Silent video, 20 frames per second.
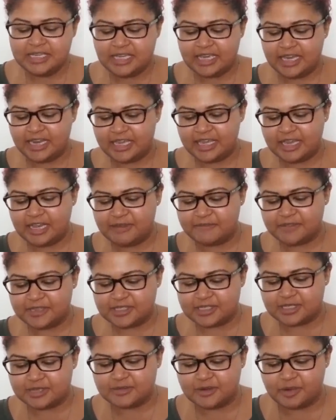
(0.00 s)
And again, if
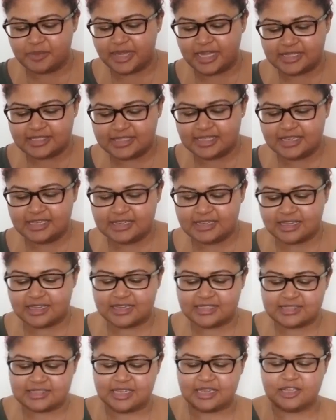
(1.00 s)
this is romantic,
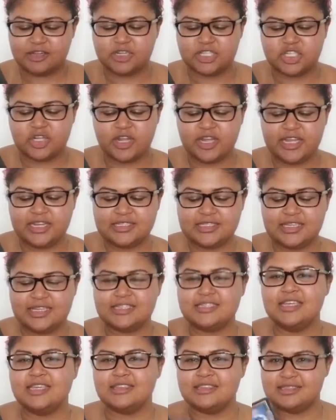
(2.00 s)
it's like you're trying to
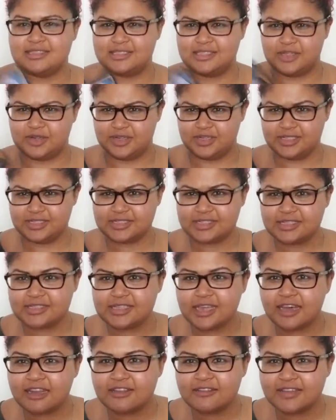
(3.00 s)
like take the seriousness
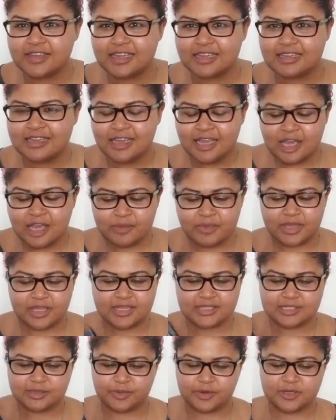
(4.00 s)
out of it
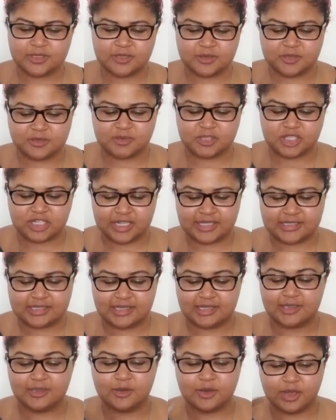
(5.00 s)
because the person who's been chasing you,